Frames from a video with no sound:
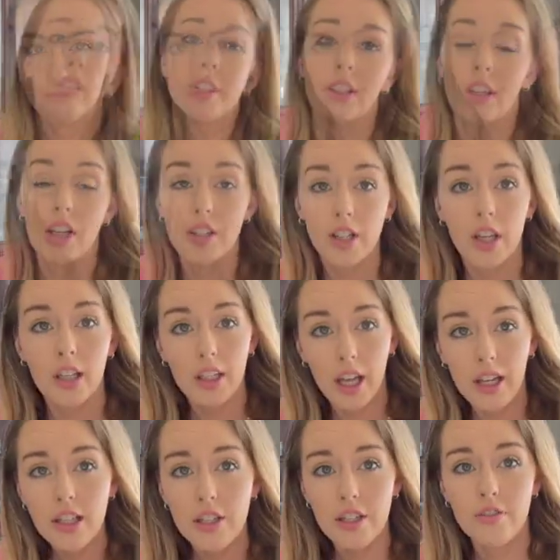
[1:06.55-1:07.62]
There's a
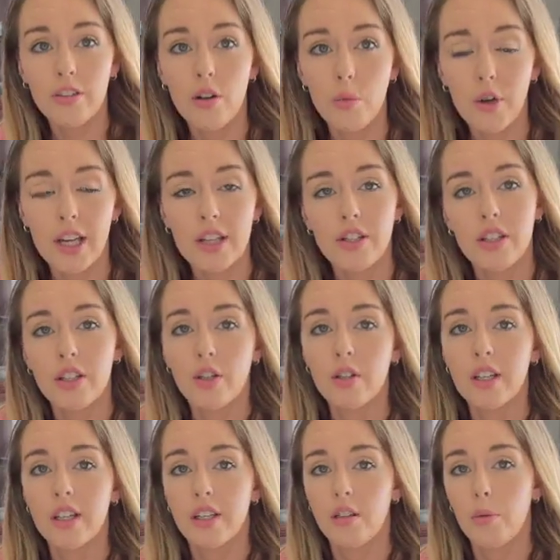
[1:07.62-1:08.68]
lot of different ways that you
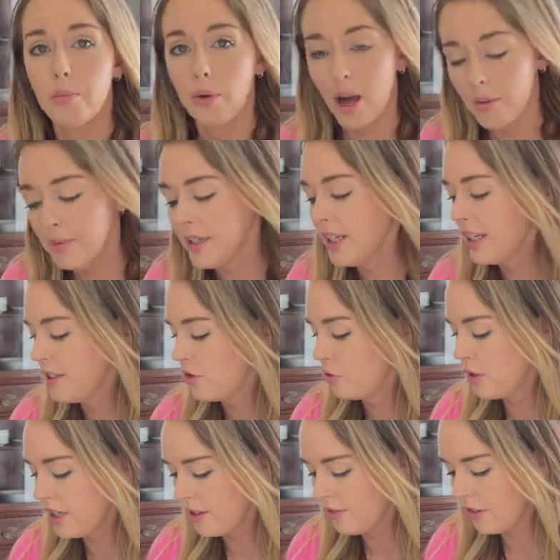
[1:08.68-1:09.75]
can propagate
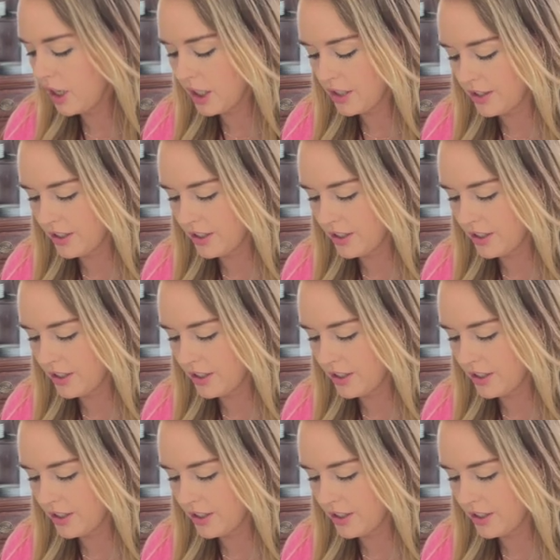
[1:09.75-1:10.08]
string of hearts.